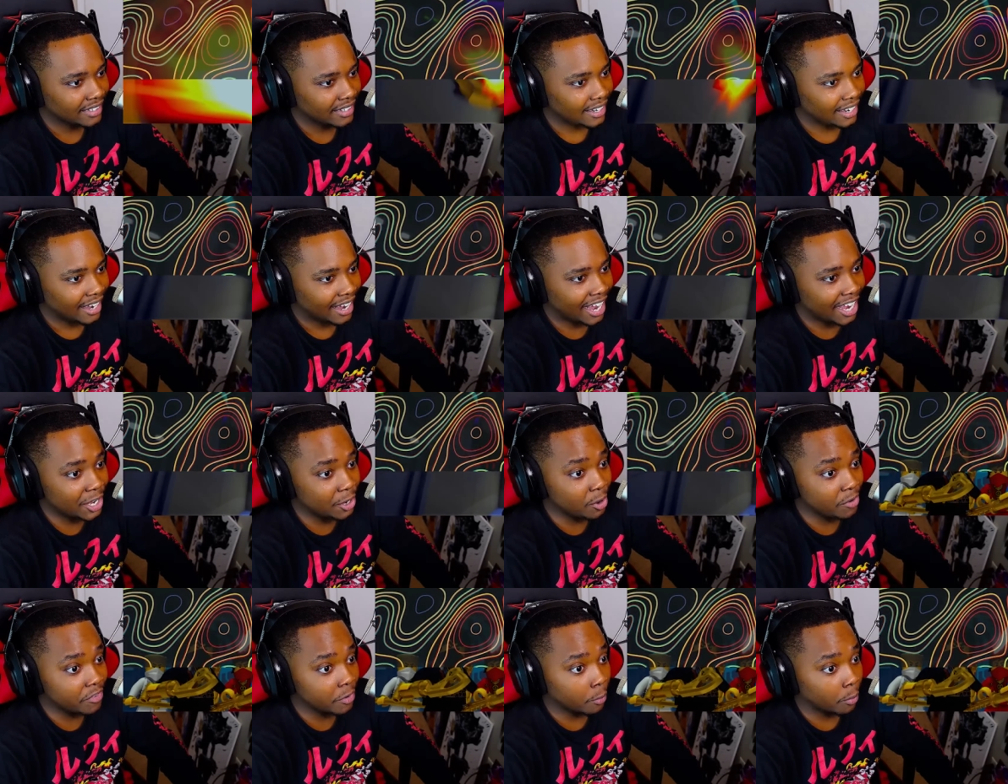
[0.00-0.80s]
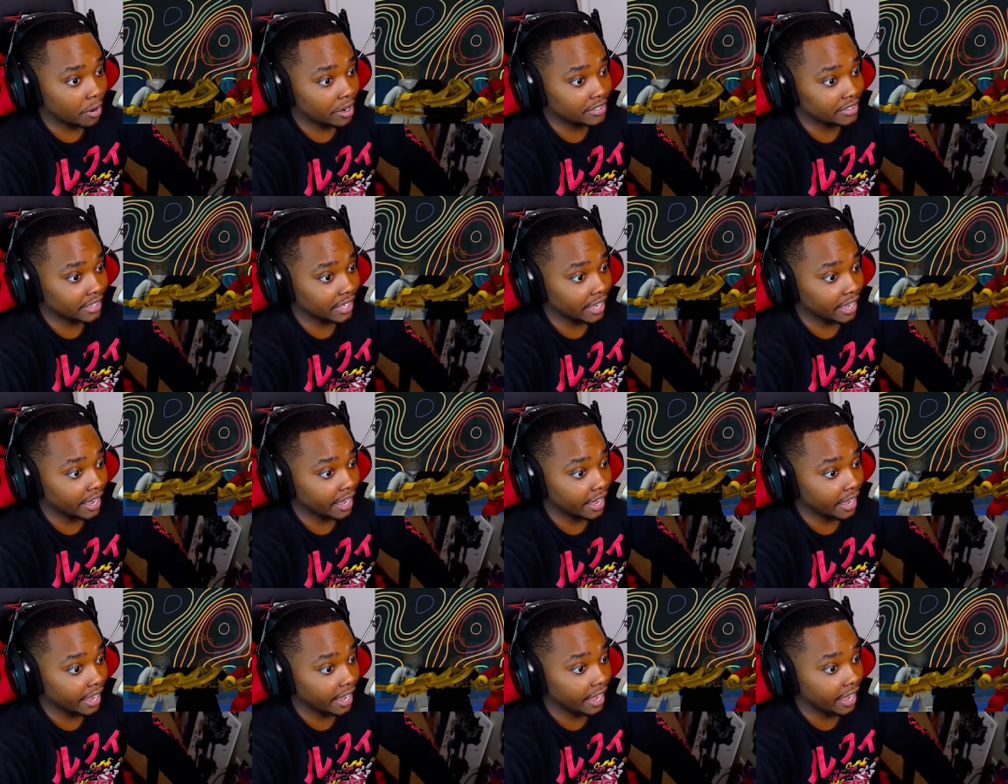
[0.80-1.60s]
How do you even work
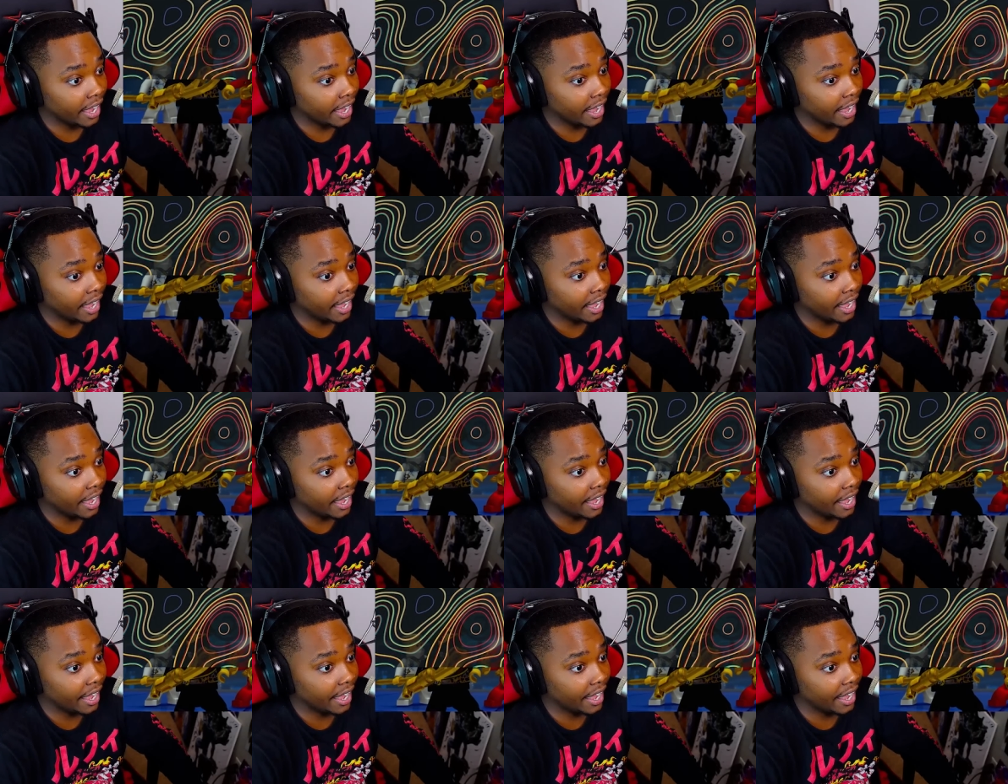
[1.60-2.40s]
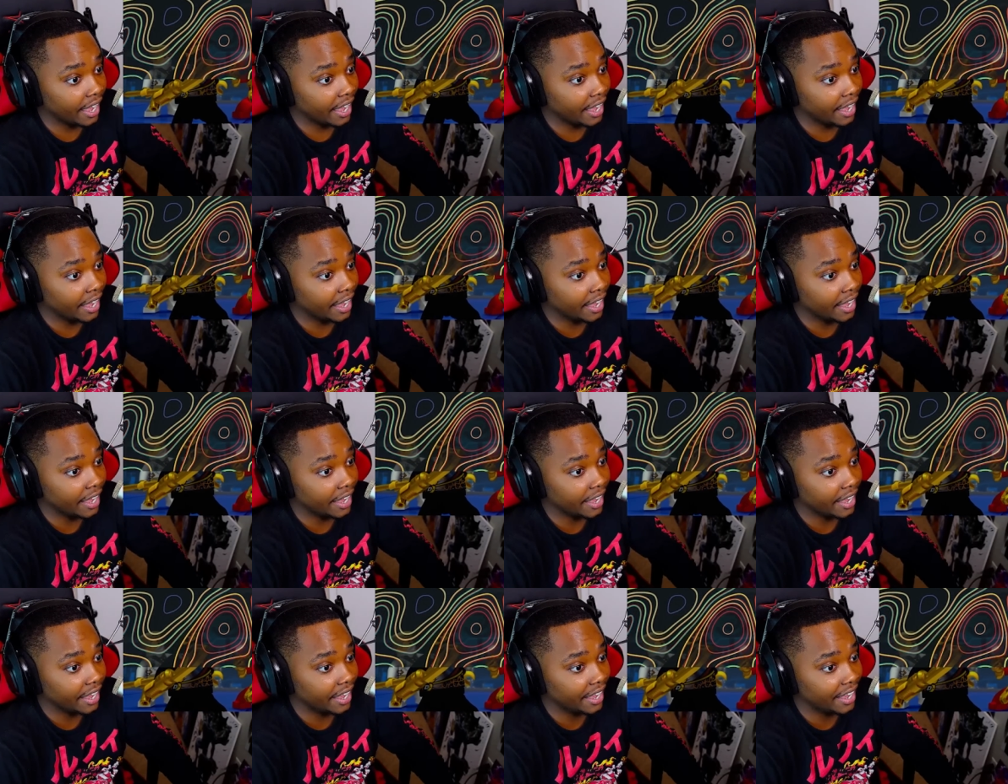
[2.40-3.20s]

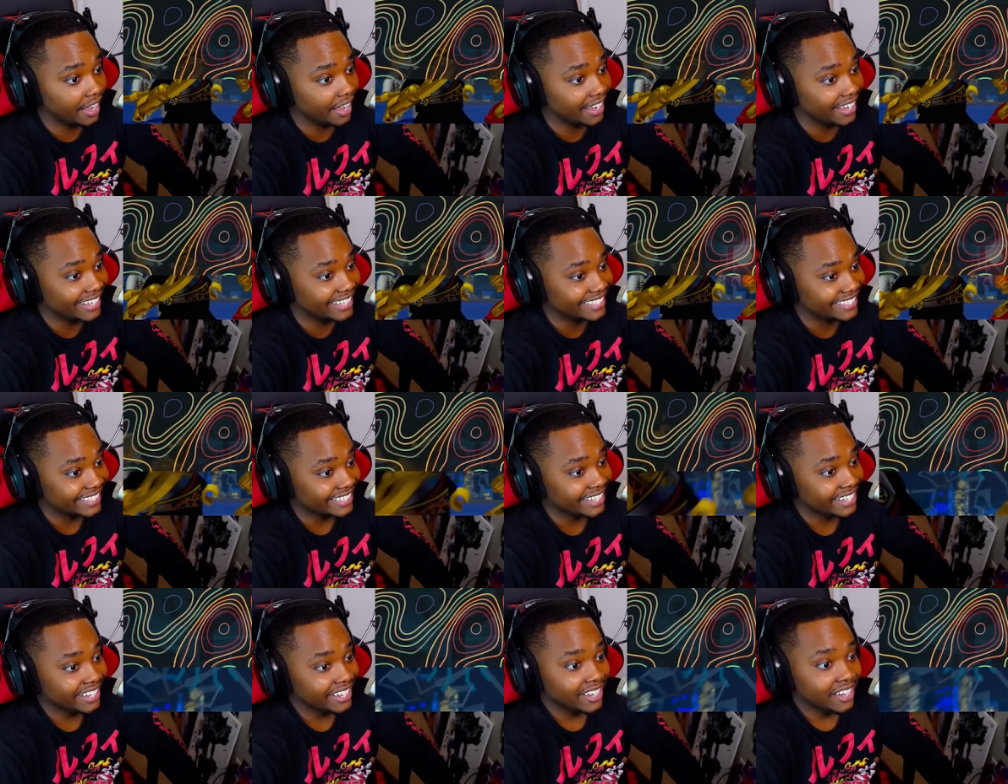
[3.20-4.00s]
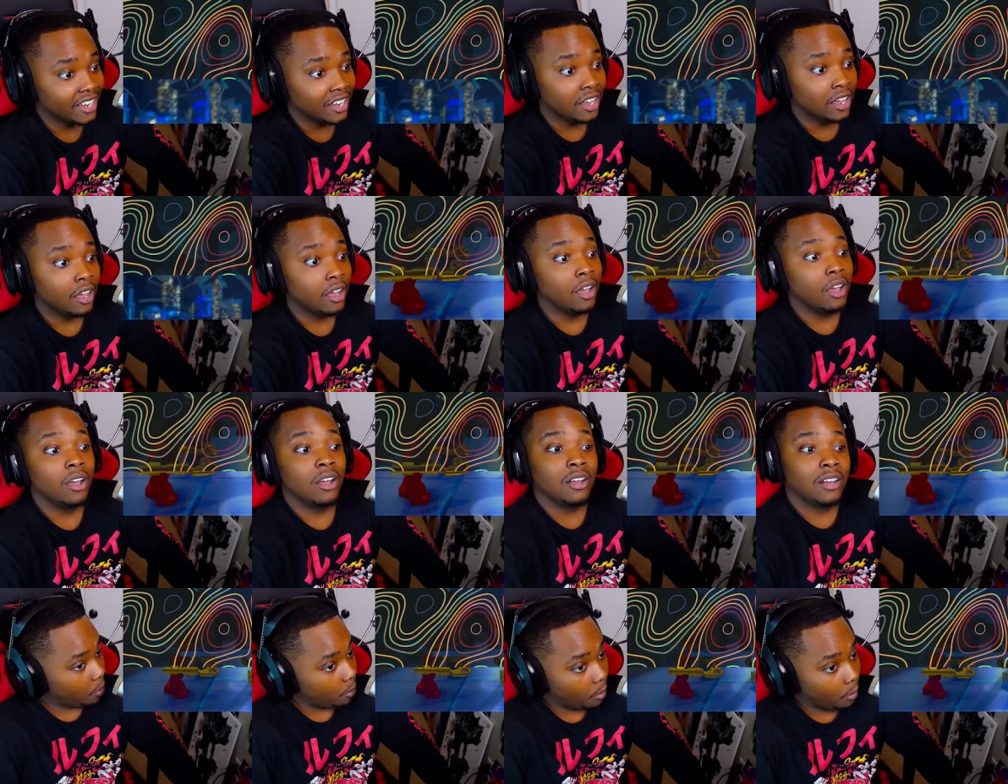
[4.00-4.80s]
that?
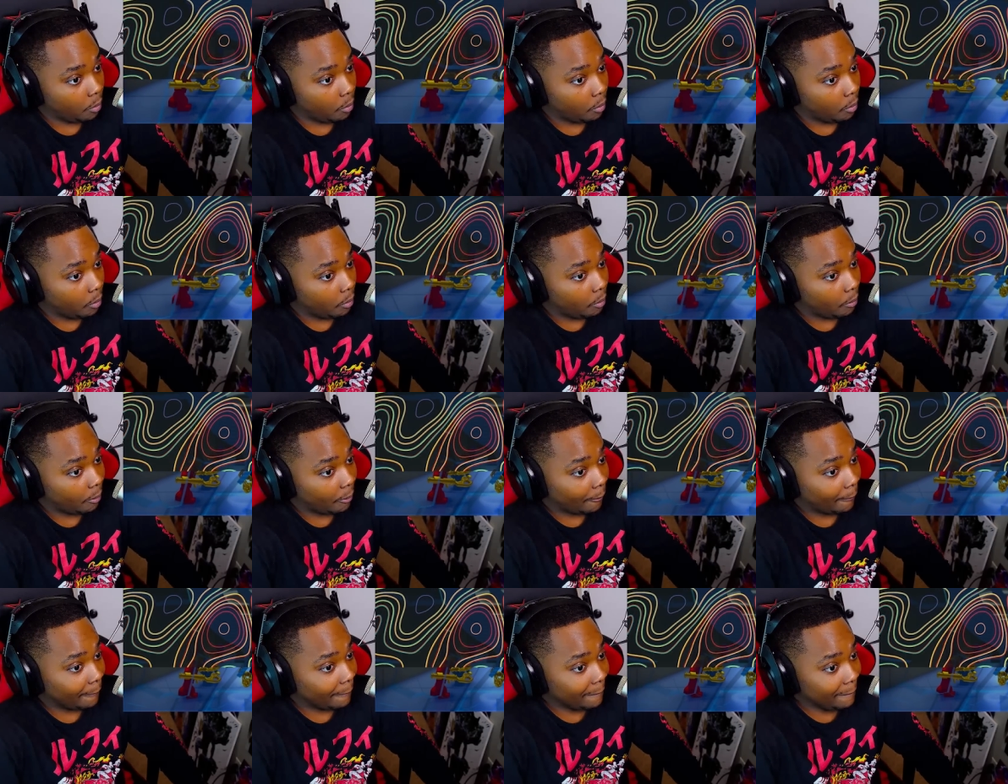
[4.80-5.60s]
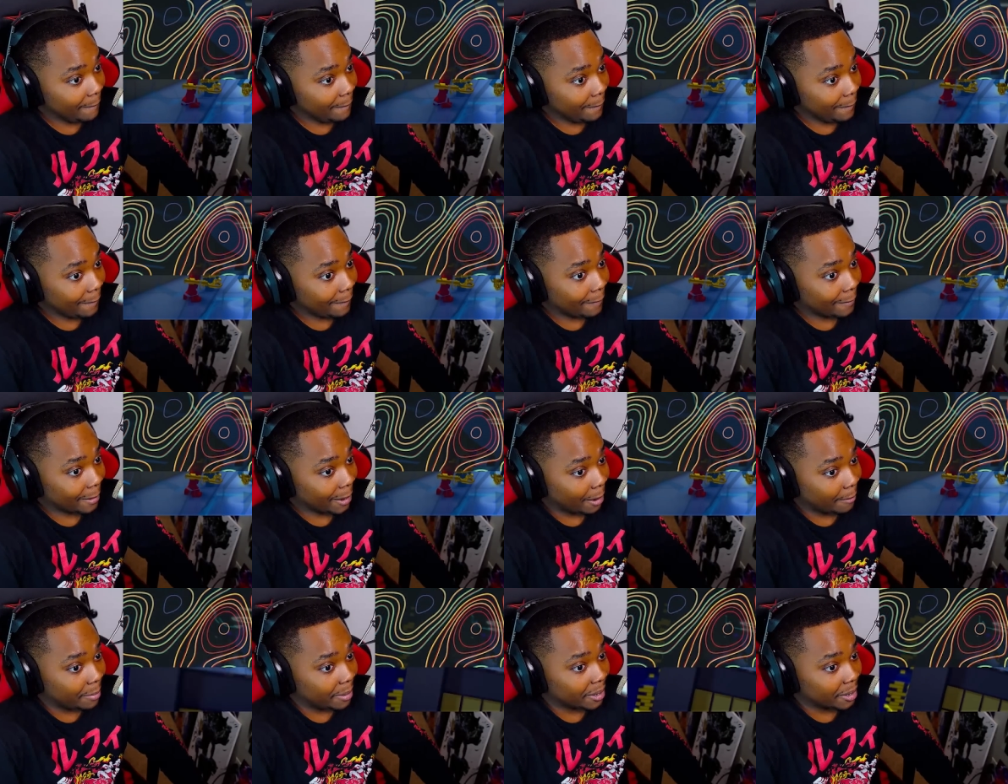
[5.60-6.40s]
Oh snap!
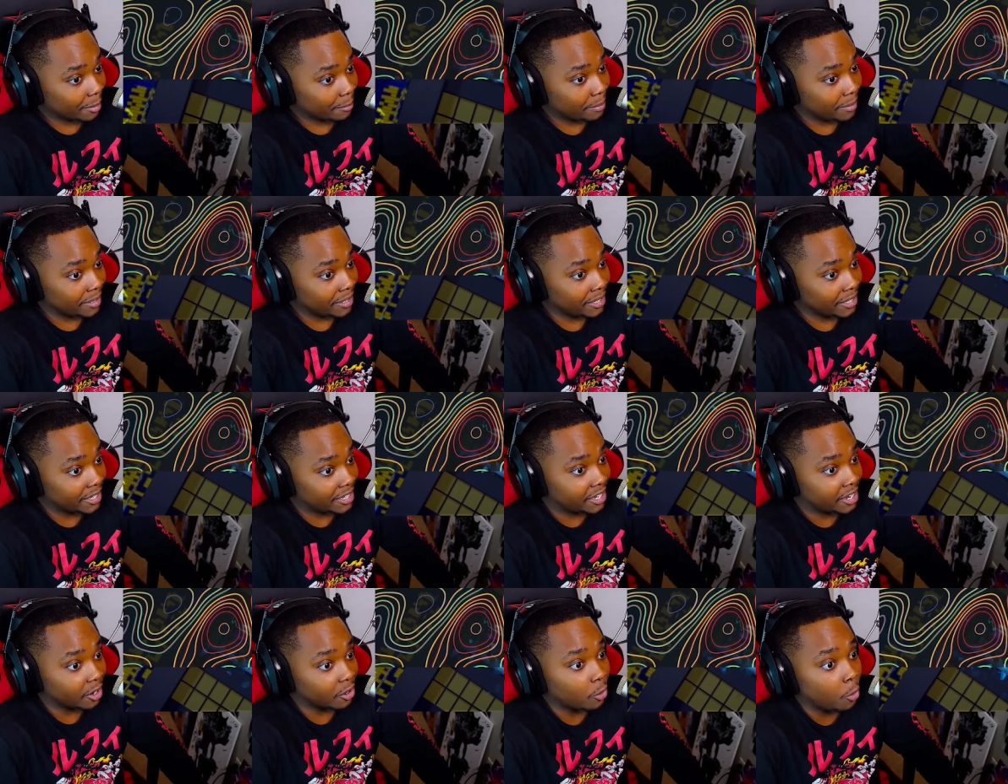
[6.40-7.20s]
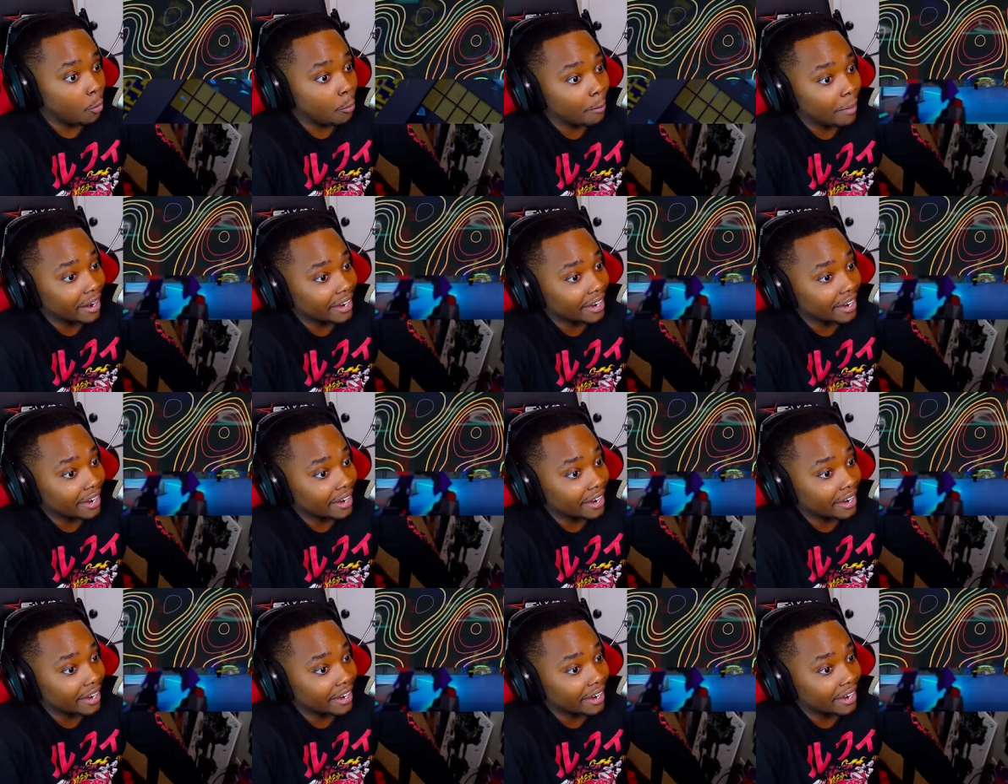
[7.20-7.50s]
Y'all better be killed. Oh my